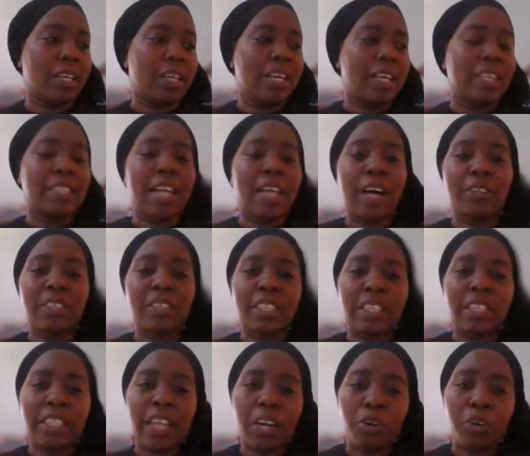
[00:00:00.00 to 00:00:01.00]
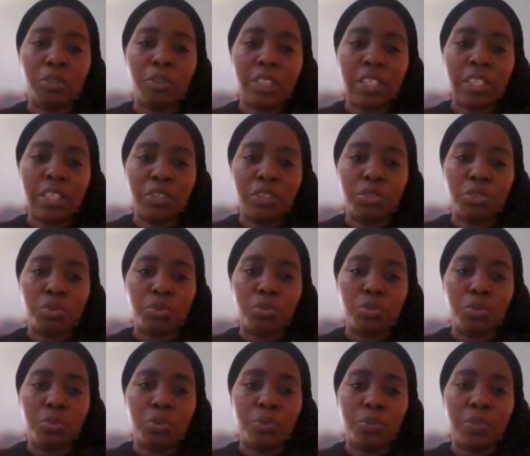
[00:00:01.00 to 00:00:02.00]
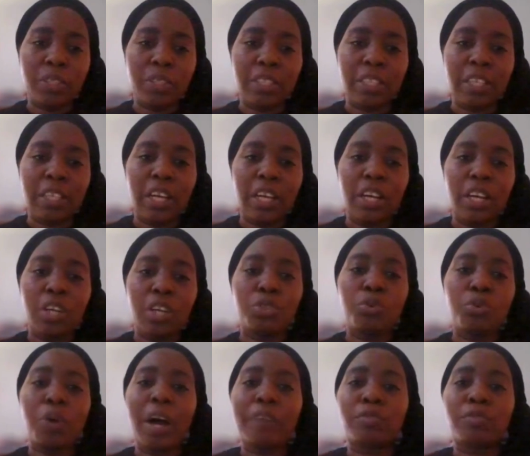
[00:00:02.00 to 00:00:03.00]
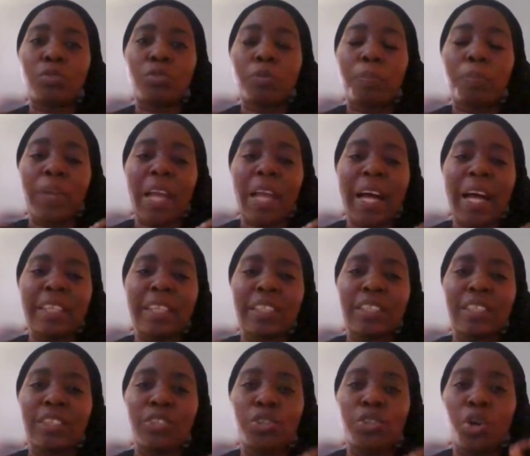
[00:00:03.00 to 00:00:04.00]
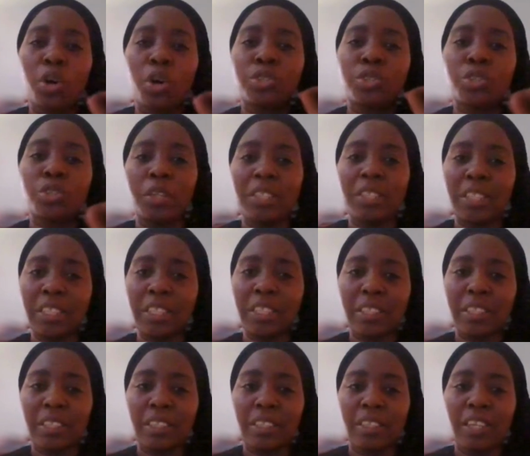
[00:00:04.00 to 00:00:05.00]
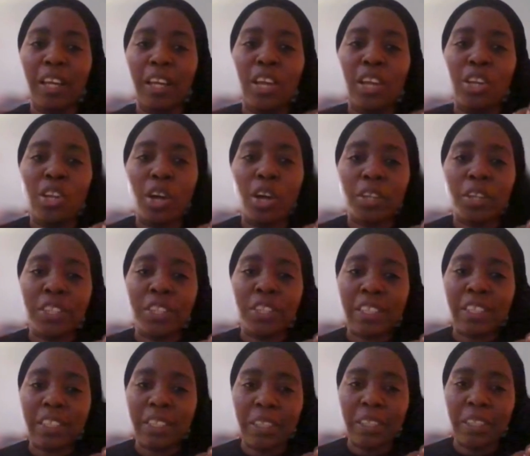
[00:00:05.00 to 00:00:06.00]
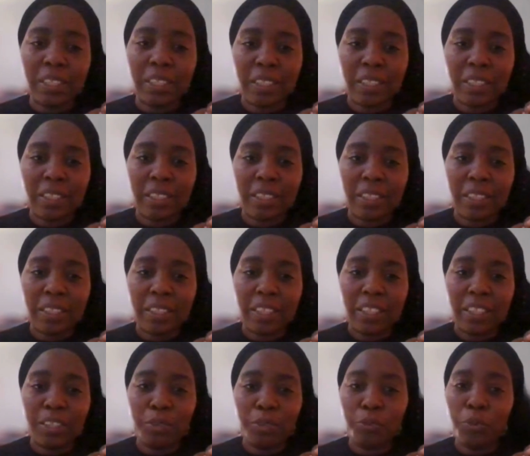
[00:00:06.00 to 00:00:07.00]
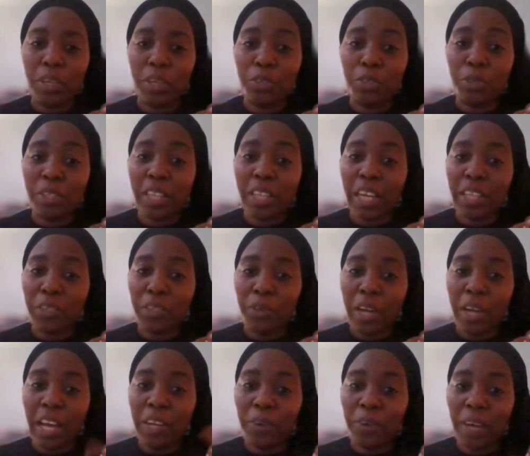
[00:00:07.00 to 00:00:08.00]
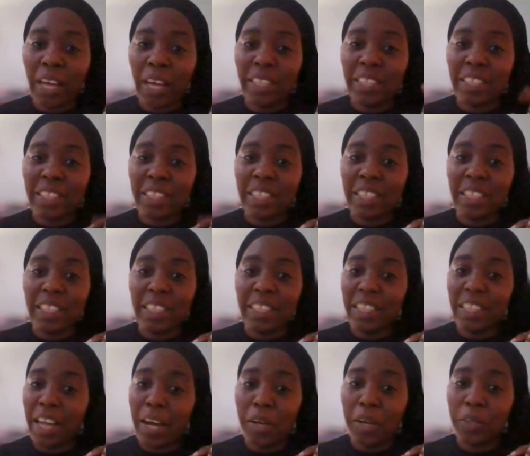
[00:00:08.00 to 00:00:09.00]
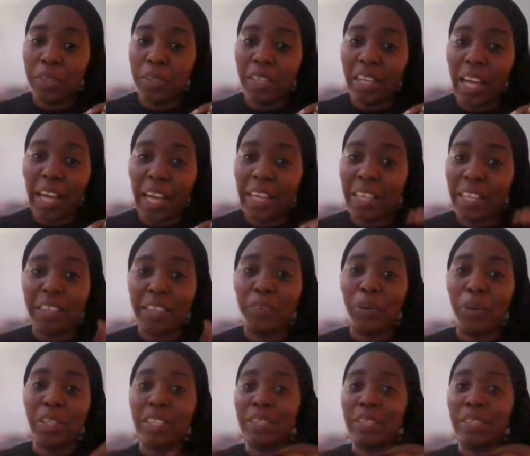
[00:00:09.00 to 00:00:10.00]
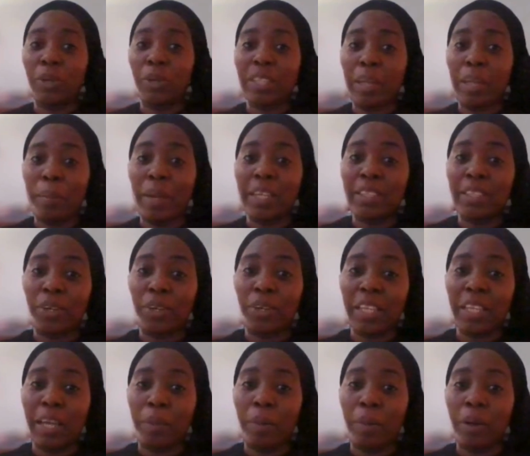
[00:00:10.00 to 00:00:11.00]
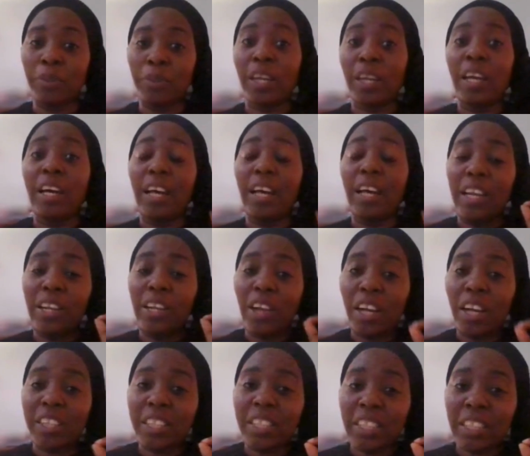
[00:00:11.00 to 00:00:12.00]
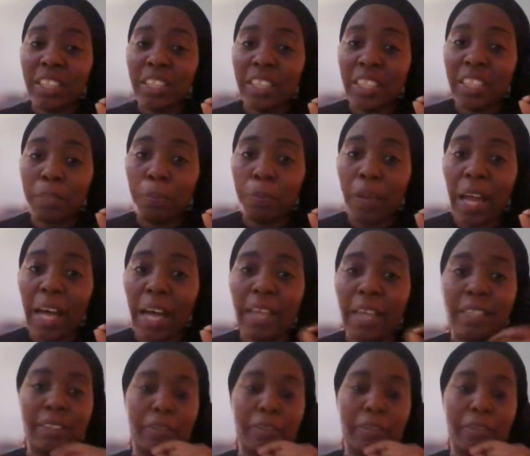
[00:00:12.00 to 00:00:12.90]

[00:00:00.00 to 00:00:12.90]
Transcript: Now, the second thing you should do is you have to plan your journey, logistics, you you take you can look at this thing down like what is what am i talking about logistics plan